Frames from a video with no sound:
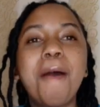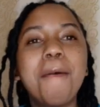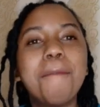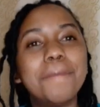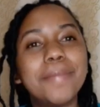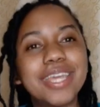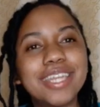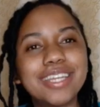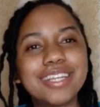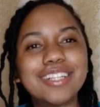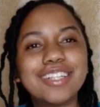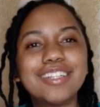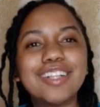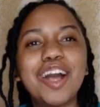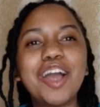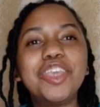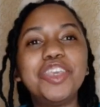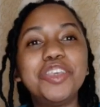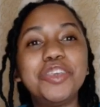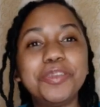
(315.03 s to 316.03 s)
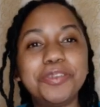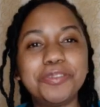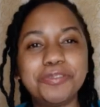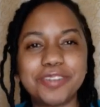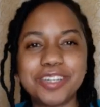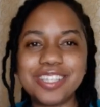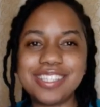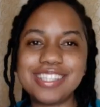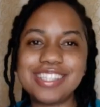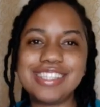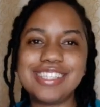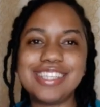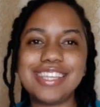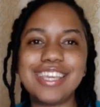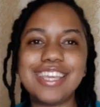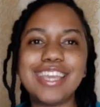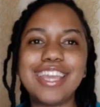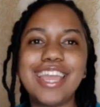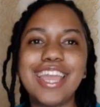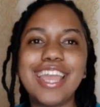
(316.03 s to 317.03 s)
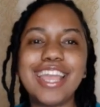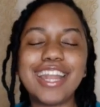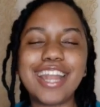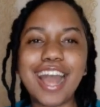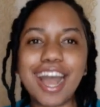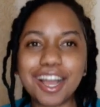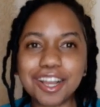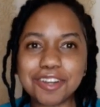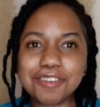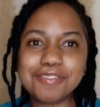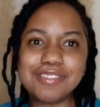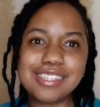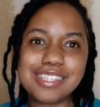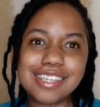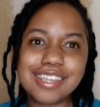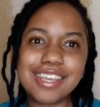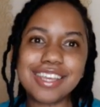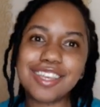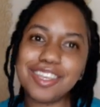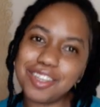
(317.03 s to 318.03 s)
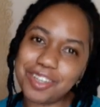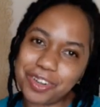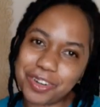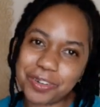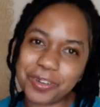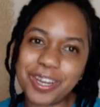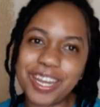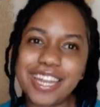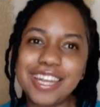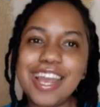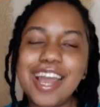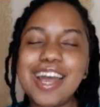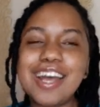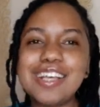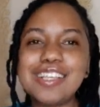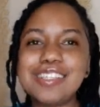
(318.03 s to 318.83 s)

Medical University in Kharkiv City, Ukraine.